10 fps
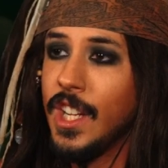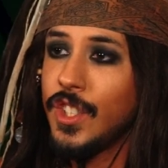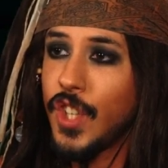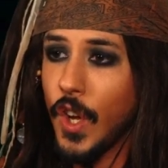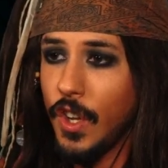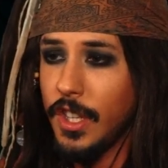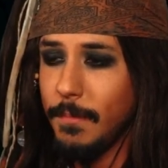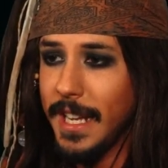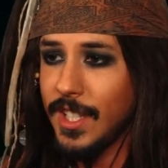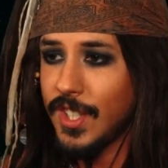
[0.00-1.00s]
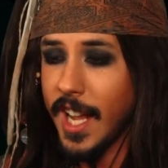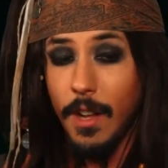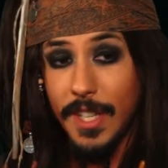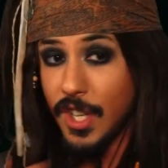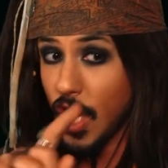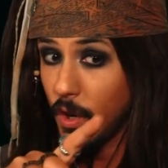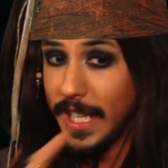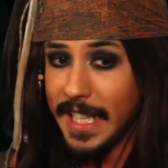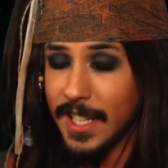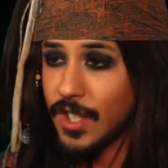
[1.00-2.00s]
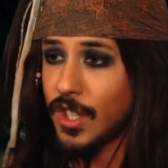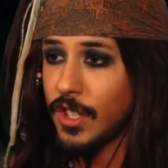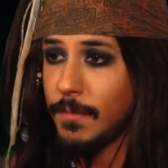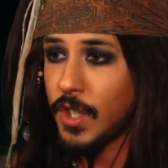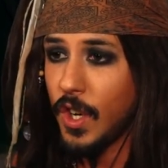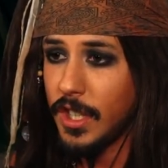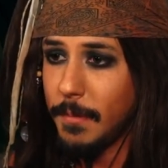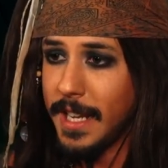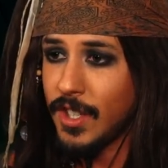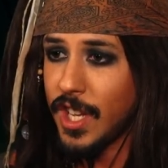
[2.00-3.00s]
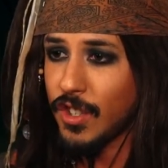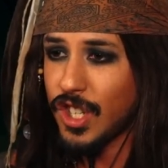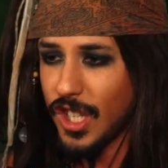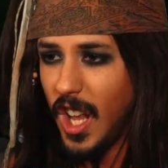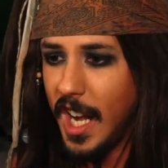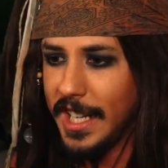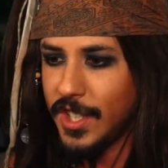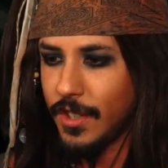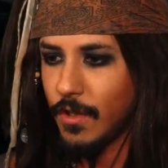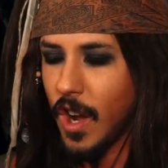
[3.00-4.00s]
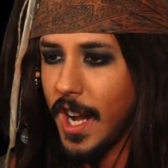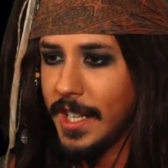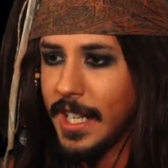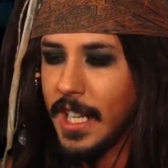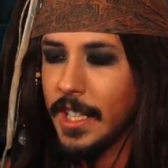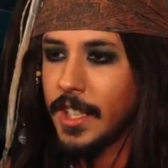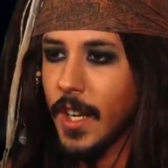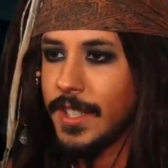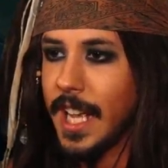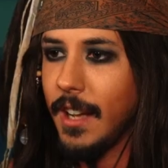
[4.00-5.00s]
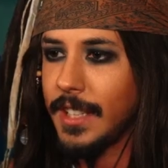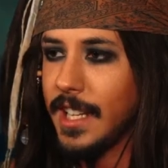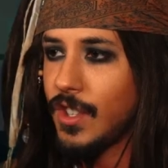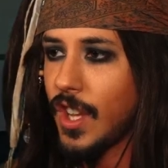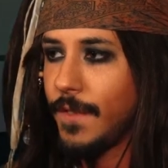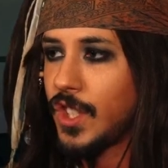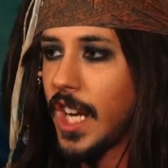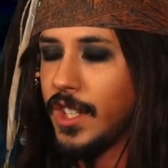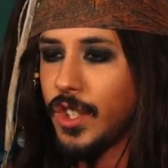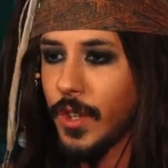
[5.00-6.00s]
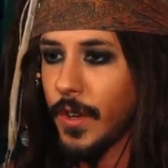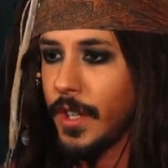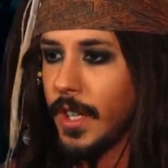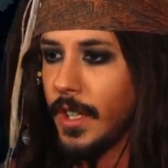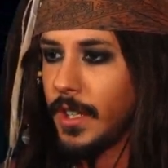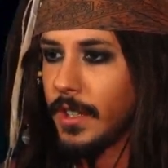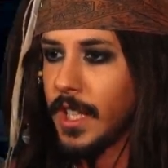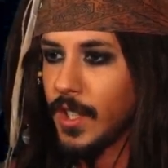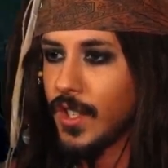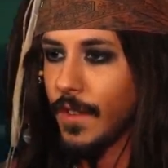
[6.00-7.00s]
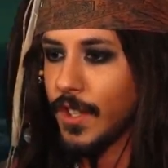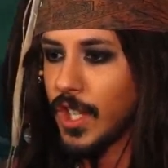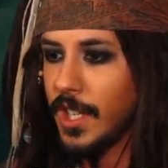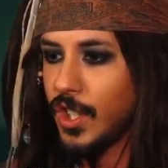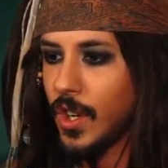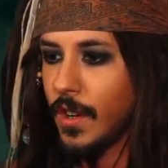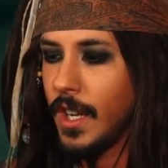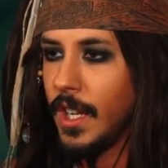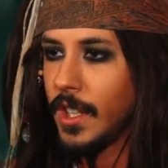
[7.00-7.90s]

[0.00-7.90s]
Turn the mainsail. This is only against the sloop. Turn the mainsail slightly to the right. Go down. Get yourself a chain shot. Get yourself a chain shot.